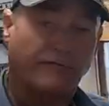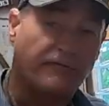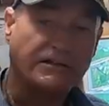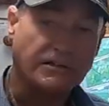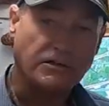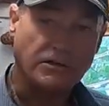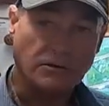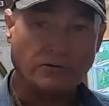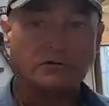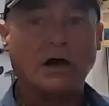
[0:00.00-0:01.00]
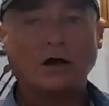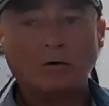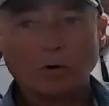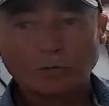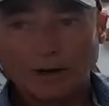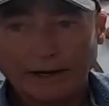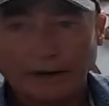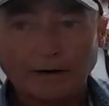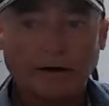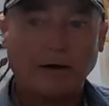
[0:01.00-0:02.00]
fixes shoes, a
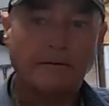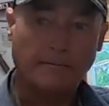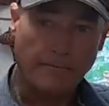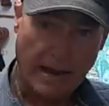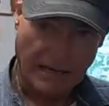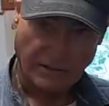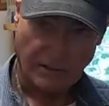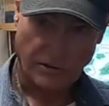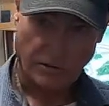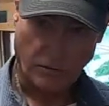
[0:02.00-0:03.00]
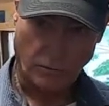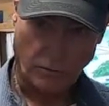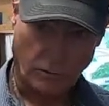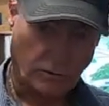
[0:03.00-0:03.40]
cordwainer makes shoes.